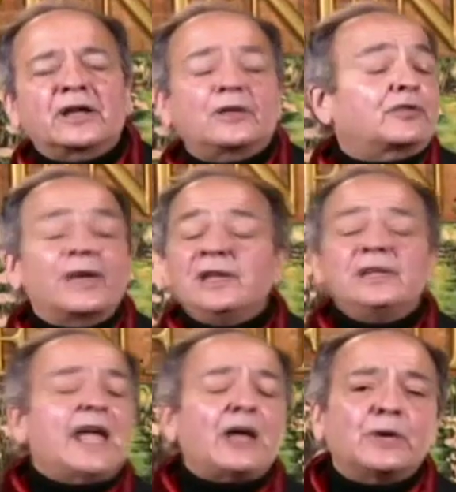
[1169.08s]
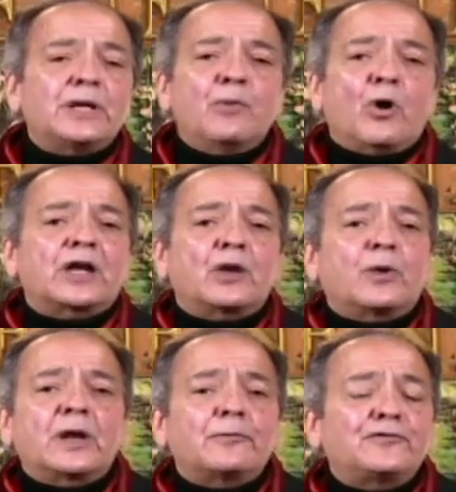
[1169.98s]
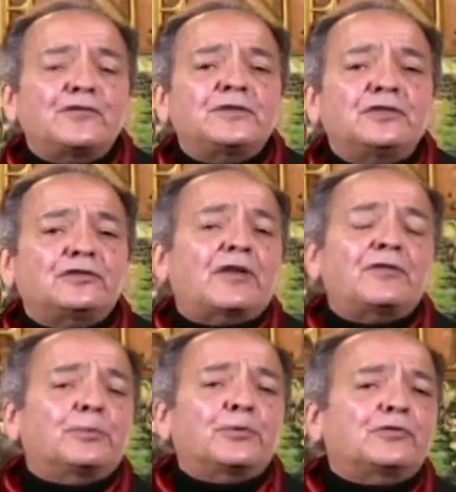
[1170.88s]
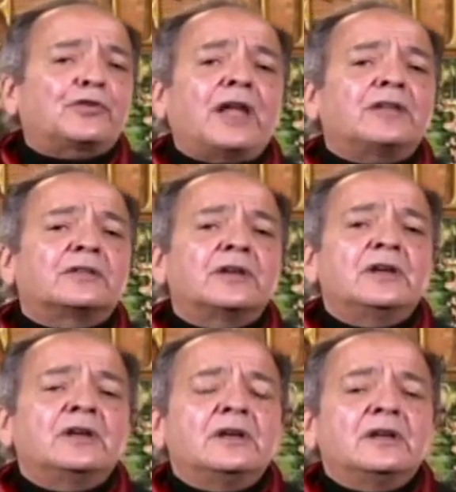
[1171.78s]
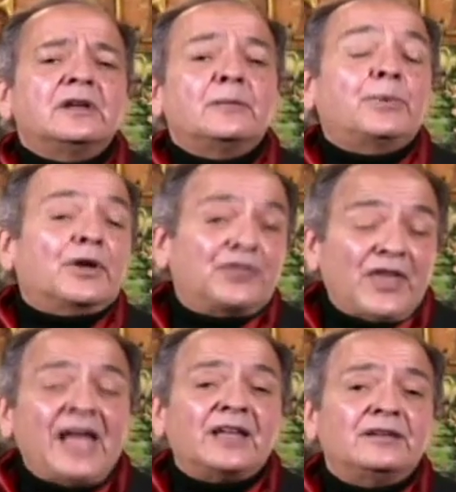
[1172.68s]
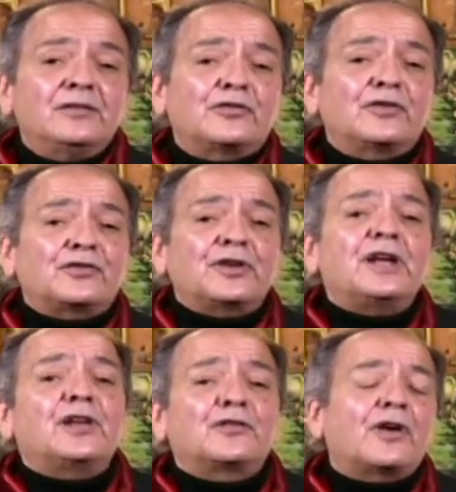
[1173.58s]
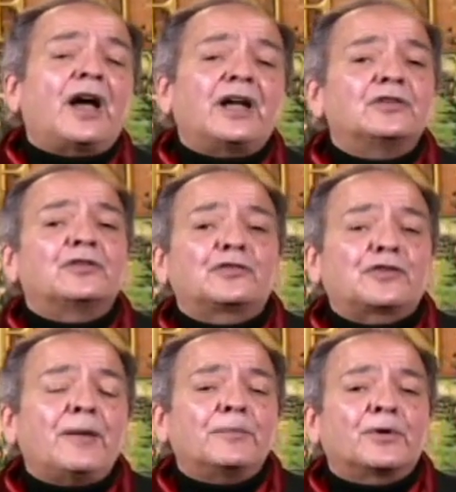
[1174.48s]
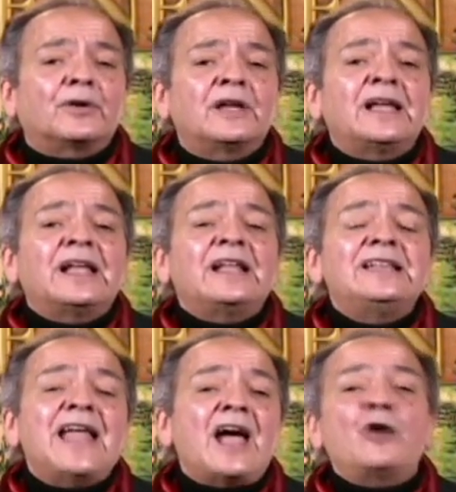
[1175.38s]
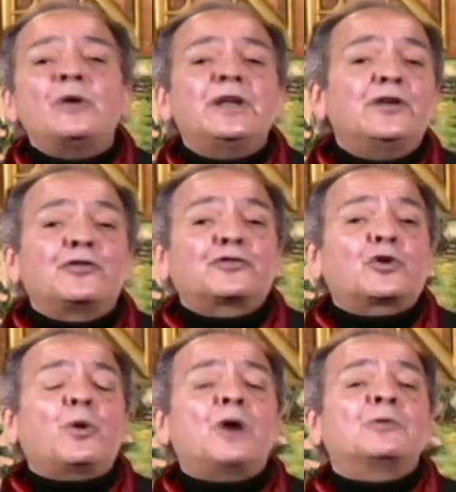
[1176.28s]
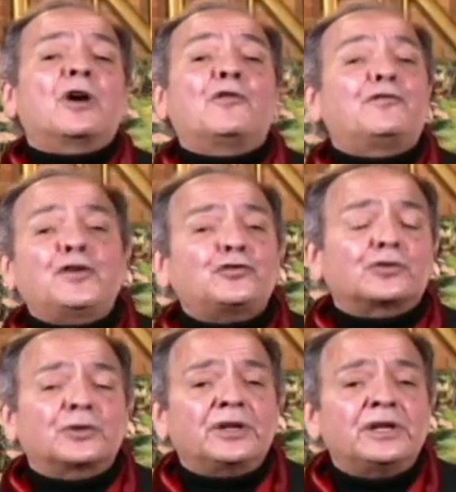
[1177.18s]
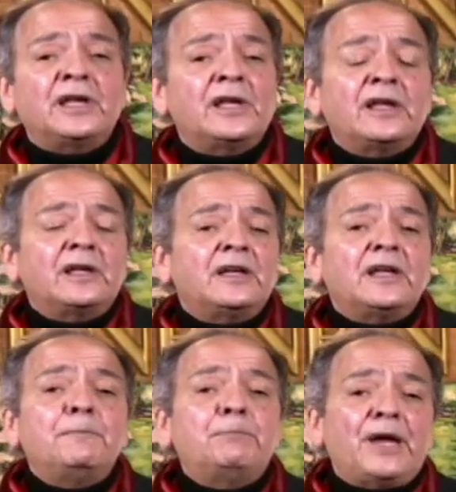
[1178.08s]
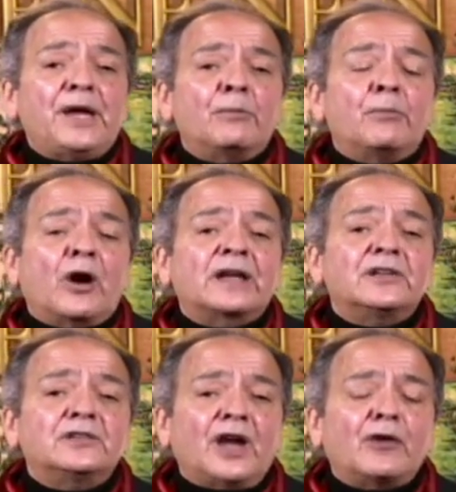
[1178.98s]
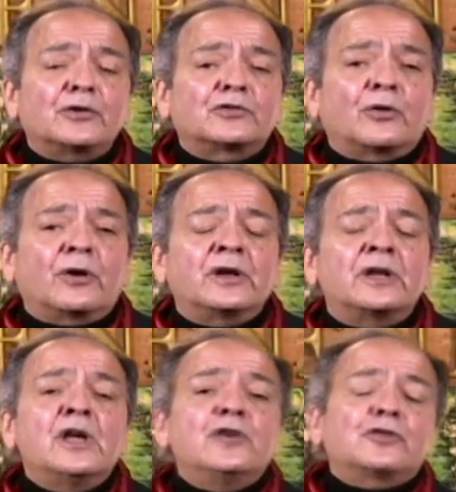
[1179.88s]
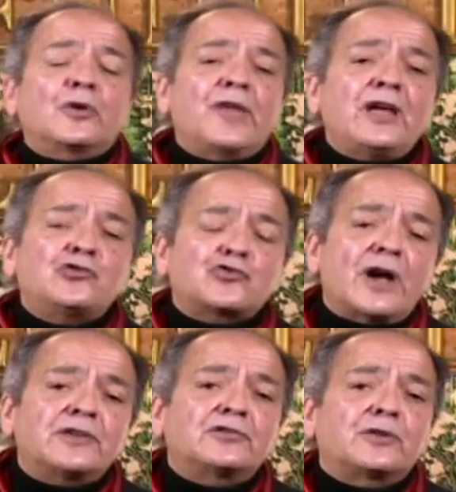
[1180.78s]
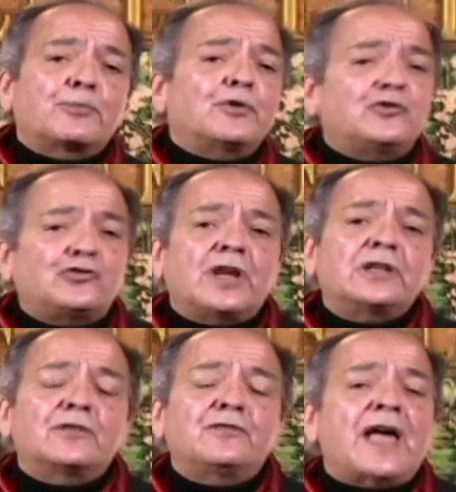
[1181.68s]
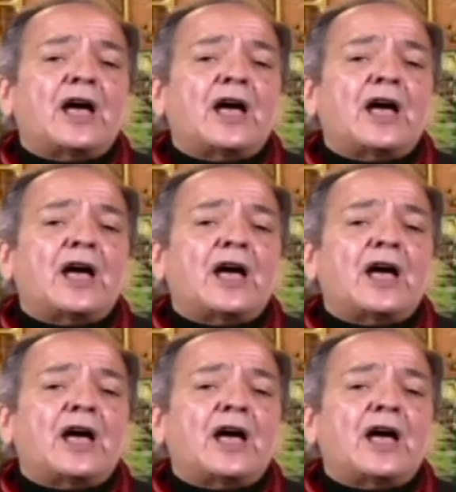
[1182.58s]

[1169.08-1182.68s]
markets. The equity market went up 57%. But then, since it hit its high in December, now it is, quote, officially in bear market territory. So they tried to depreciate the